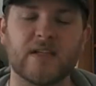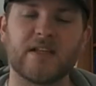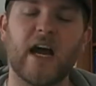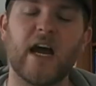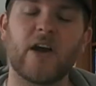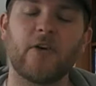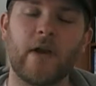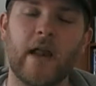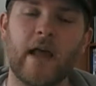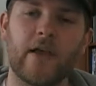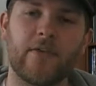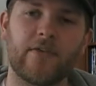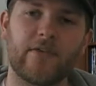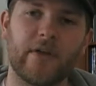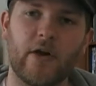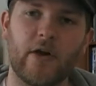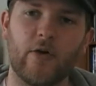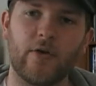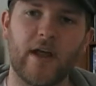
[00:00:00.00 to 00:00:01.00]
The Iron
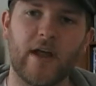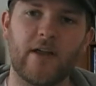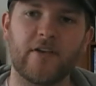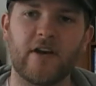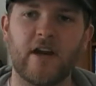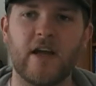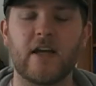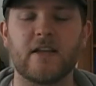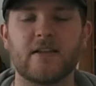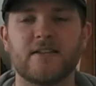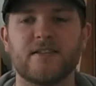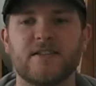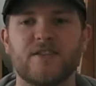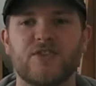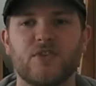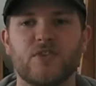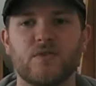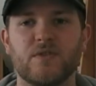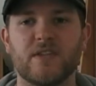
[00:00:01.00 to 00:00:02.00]
Hands, on the other hand,
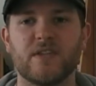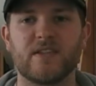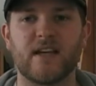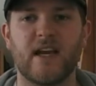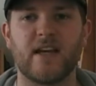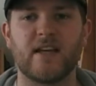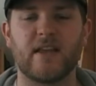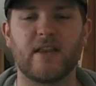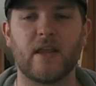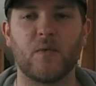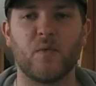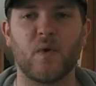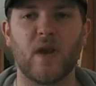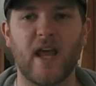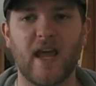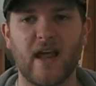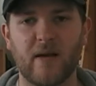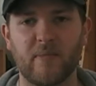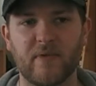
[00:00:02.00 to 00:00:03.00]
soon decide that they will
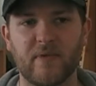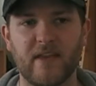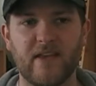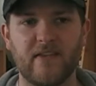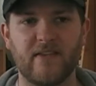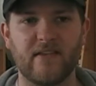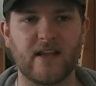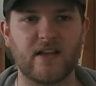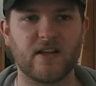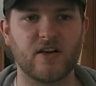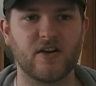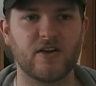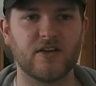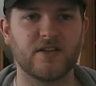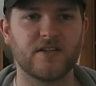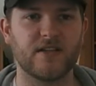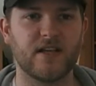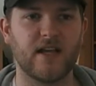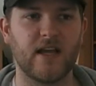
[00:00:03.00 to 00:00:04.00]
help these
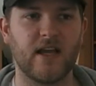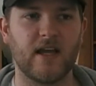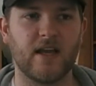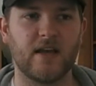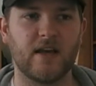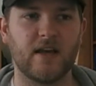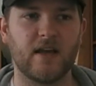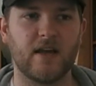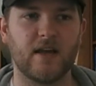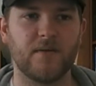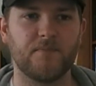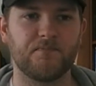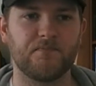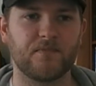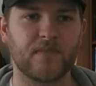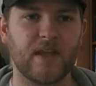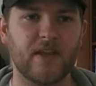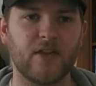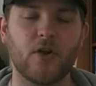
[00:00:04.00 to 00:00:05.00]
settlers, and
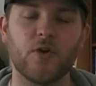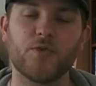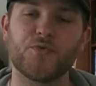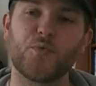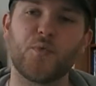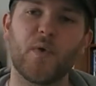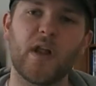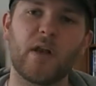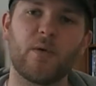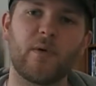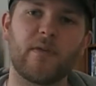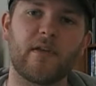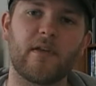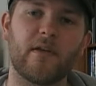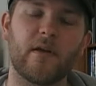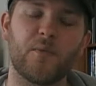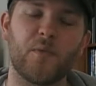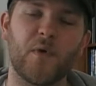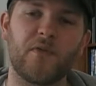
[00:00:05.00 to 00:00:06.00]
it goes well with
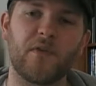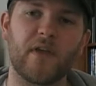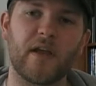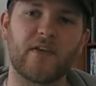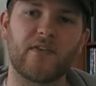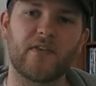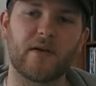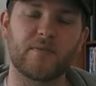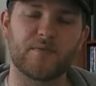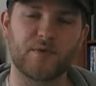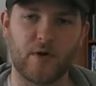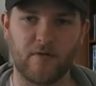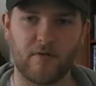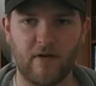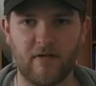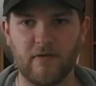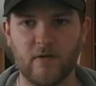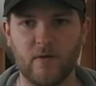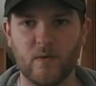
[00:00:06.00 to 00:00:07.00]
the exception of
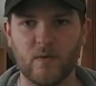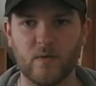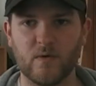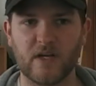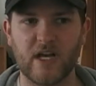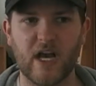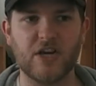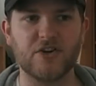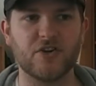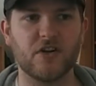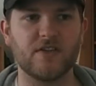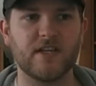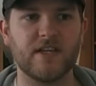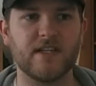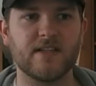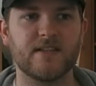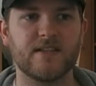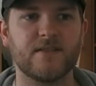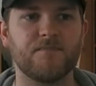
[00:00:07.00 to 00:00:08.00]
a few
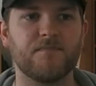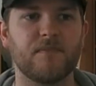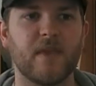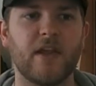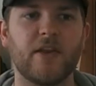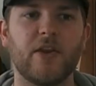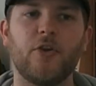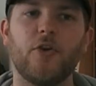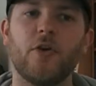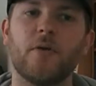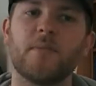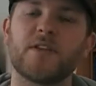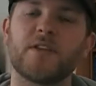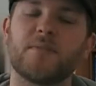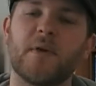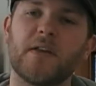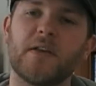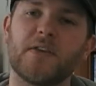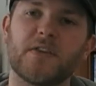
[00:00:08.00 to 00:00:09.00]
casualties, and the
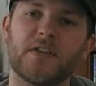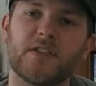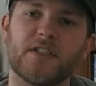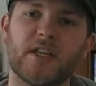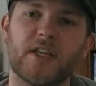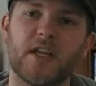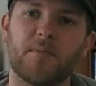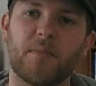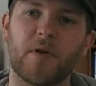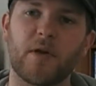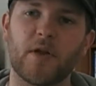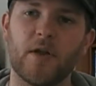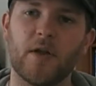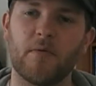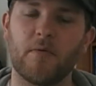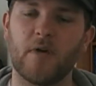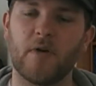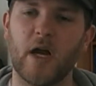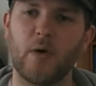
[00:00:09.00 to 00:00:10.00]
humans manage to set up
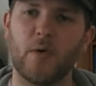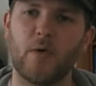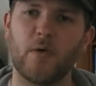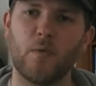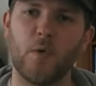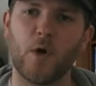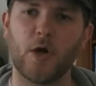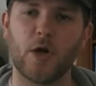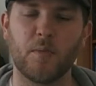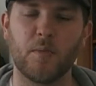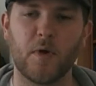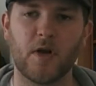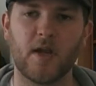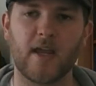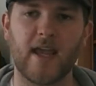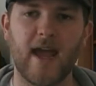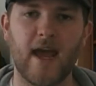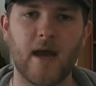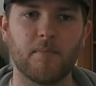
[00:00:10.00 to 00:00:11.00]
a workable
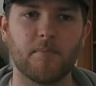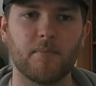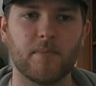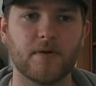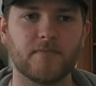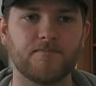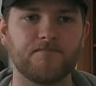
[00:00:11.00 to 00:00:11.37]
camp.